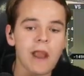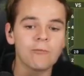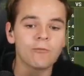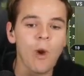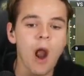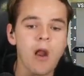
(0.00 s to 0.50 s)

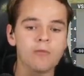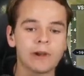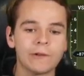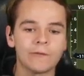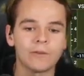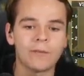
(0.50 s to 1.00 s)
away were
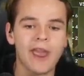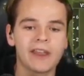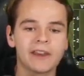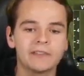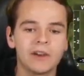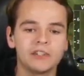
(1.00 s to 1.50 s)
we from
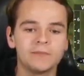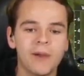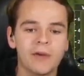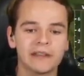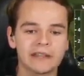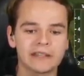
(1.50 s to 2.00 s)
hitting those
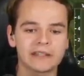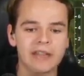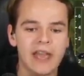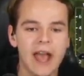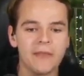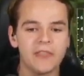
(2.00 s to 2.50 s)
buildings?
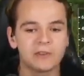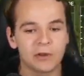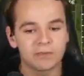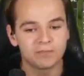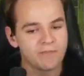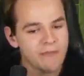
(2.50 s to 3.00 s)
This
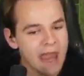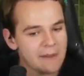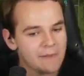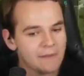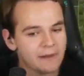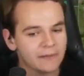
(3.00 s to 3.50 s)
was
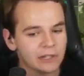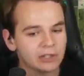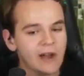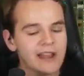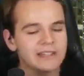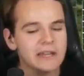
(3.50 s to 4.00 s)
maybe a bit of a
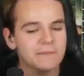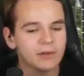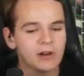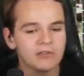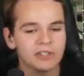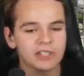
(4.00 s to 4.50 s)
crazy
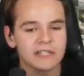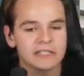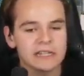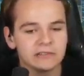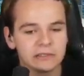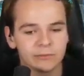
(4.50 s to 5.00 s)
approach
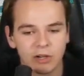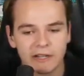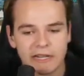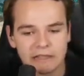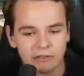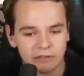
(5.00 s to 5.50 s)
considering we're
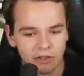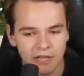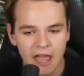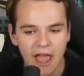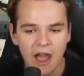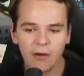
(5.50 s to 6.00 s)
on an 8th
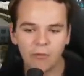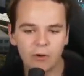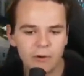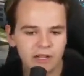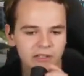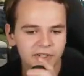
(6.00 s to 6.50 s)
floor third.
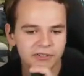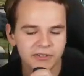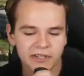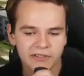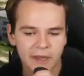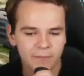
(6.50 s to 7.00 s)
Were we close
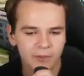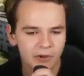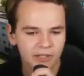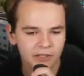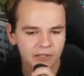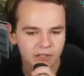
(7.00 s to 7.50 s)
to hitting that
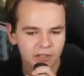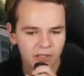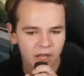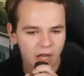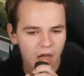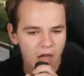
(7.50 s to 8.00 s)
building?
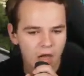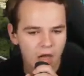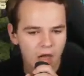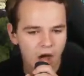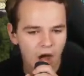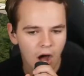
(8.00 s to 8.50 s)

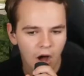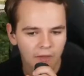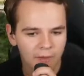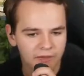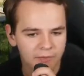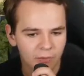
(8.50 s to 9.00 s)

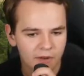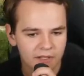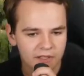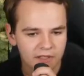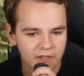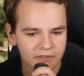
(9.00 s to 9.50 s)
Oh, that was more
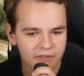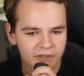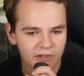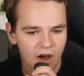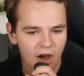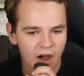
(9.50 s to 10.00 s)
than close.
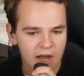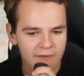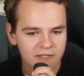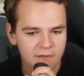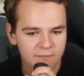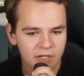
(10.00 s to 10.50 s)
Oh,
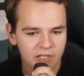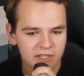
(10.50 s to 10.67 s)
even some